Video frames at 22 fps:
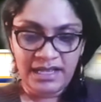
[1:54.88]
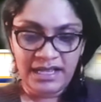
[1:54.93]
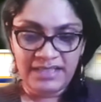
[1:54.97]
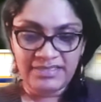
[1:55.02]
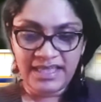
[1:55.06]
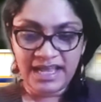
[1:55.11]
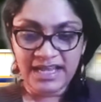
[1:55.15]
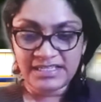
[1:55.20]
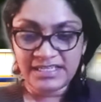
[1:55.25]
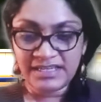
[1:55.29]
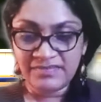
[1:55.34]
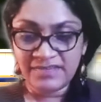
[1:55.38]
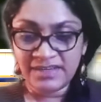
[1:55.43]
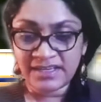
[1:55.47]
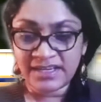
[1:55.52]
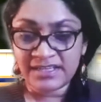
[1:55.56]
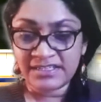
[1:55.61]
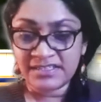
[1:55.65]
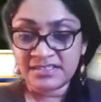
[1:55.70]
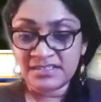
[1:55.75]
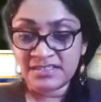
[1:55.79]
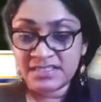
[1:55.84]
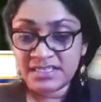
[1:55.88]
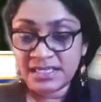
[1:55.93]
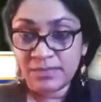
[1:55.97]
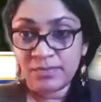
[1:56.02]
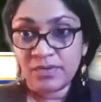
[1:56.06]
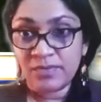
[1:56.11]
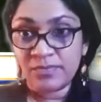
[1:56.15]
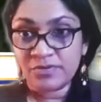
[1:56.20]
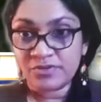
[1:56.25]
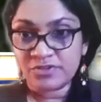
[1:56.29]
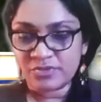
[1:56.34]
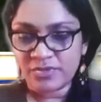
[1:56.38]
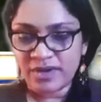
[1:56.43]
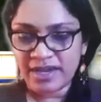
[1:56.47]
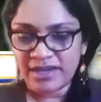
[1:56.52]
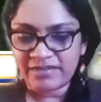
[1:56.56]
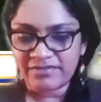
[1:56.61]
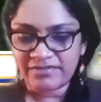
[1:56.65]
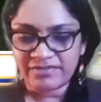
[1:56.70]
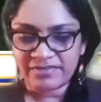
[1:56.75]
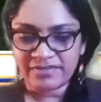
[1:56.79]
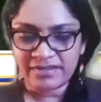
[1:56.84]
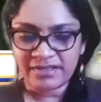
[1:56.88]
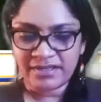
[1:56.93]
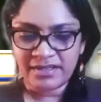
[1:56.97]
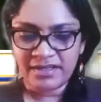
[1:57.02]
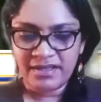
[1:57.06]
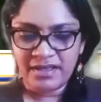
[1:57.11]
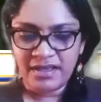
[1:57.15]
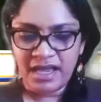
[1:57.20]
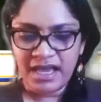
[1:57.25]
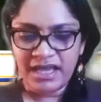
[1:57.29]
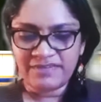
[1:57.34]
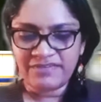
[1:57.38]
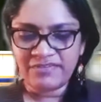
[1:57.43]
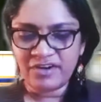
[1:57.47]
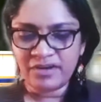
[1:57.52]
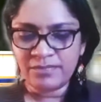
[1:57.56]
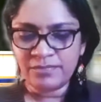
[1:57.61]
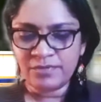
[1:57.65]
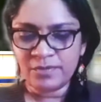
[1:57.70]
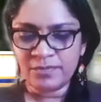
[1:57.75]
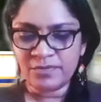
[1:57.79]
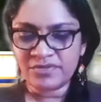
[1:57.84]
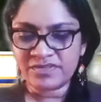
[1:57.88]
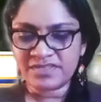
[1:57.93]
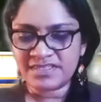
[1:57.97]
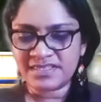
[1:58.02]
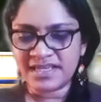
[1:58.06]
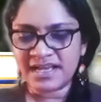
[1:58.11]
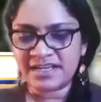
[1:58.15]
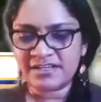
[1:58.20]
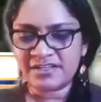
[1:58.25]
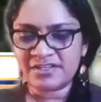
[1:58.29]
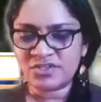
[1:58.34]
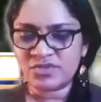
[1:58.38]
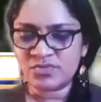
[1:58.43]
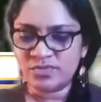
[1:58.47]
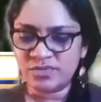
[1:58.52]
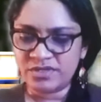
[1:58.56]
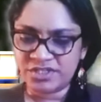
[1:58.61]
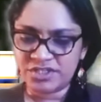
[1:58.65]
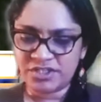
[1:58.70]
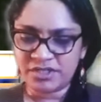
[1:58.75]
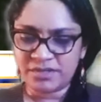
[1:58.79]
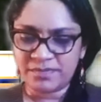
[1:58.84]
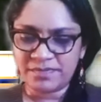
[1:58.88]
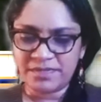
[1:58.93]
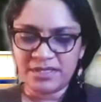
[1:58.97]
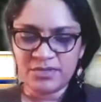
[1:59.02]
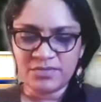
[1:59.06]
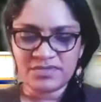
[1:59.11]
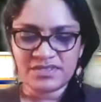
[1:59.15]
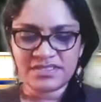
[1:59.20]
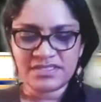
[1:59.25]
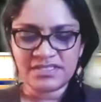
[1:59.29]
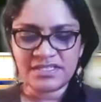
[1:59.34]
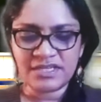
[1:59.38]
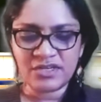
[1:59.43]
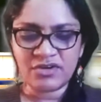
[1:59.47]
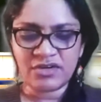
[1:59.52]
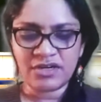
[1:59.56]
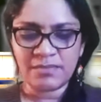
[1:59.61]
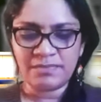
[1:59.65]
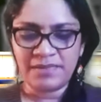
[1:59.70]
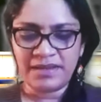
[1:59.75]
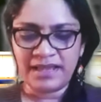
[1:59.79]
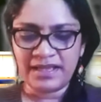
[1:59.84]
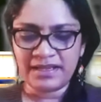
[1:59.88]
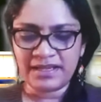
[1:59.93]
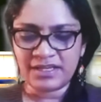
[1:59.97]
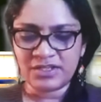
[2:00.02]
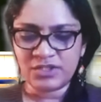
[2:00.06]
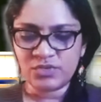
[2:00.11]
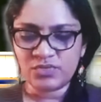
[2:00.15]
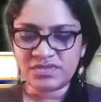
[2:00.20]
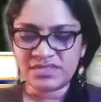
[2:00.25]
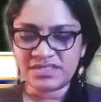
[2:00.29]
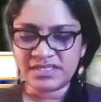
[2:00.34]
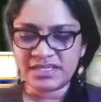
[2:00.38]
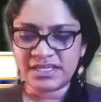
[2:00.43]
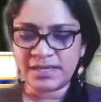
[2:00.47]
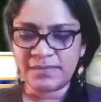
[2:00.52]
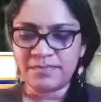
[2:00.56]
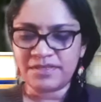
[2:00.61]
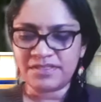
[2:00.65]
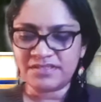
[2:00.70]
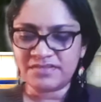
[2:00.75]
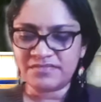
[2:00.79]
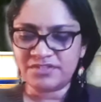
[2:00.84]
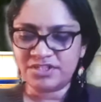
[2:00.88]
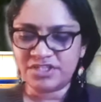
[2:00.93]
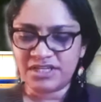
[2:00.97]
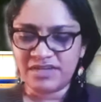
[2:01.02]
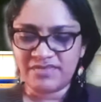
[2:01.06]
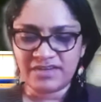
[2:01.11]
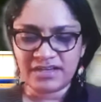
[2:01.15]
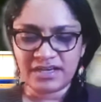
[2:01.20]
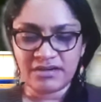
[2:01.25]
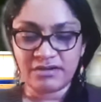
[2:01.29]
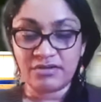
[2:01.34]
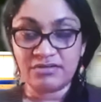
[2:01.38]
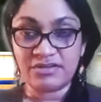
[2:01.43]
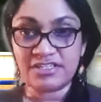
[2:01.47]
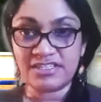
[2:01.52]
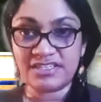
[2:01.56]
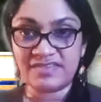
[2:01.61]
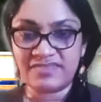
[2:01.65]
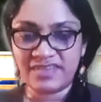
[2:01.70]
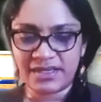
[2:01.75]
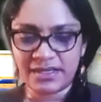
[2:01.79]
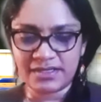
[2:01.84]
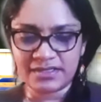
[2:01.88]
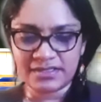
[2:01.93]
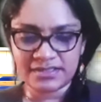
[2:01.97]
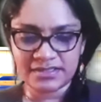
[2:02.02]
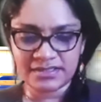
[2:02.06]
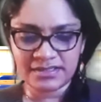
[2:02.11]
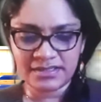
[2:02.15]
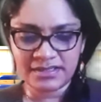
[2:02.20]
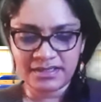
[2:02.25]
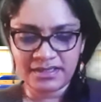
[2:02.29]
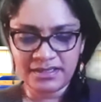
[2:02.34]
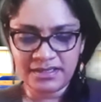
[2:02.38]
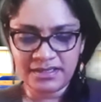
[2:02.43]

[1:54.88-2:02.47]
And that evening, I didn't see Popo's wife. I found Popo sad in his workshop. He was sitting on a plank and twisting a bit of shaving around his fingers.